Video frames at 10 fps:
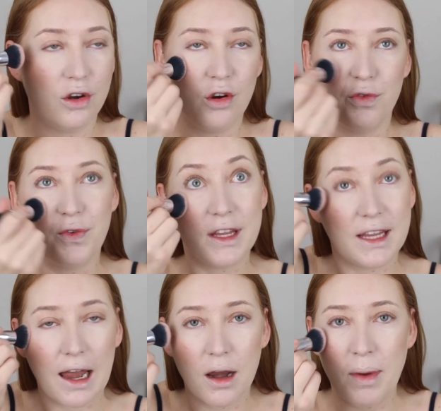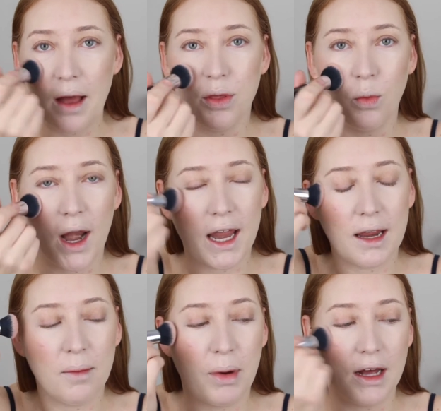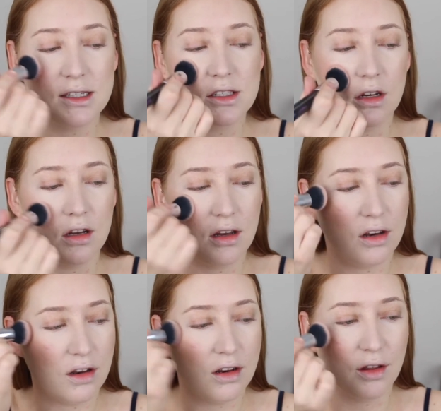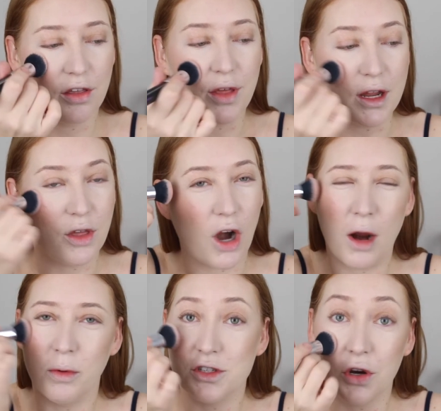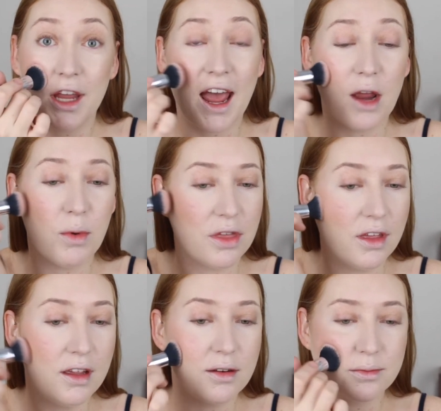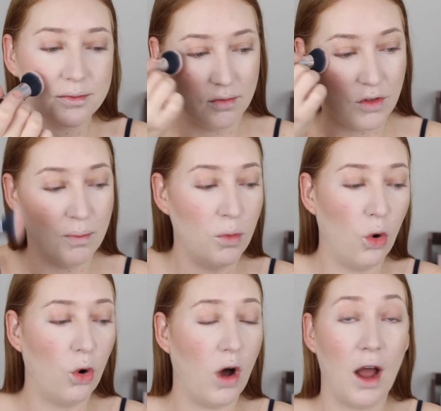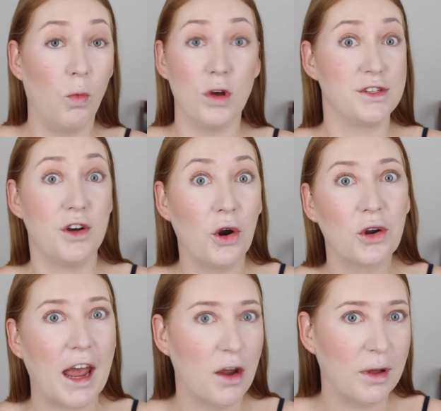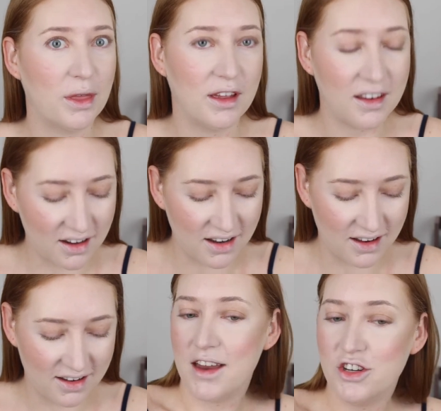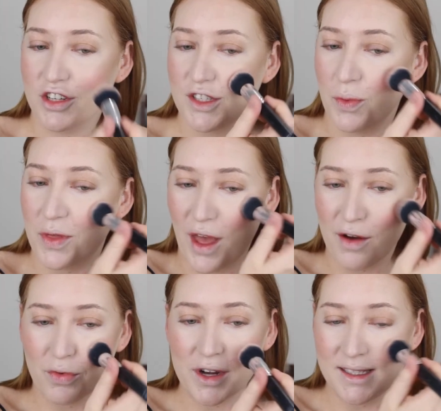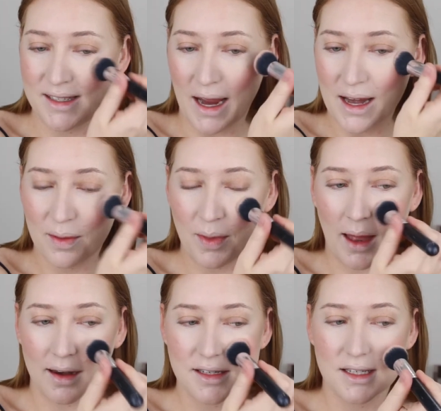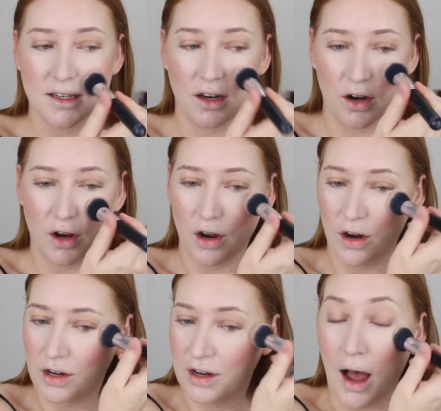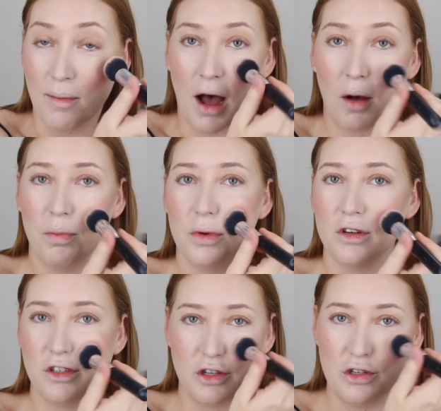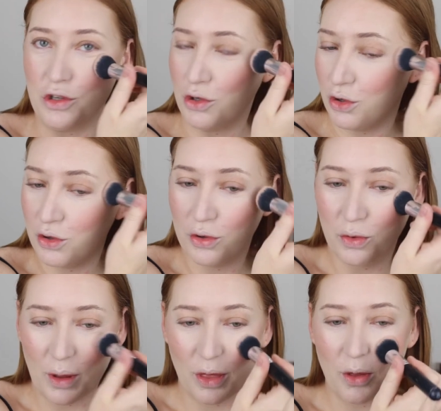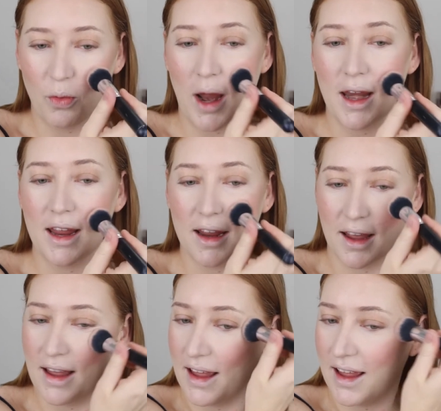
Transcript: not forget about the wedding, but think that I was okay with it, the more I wasn't okay with it. And just with every date that's come up to do with the wedding,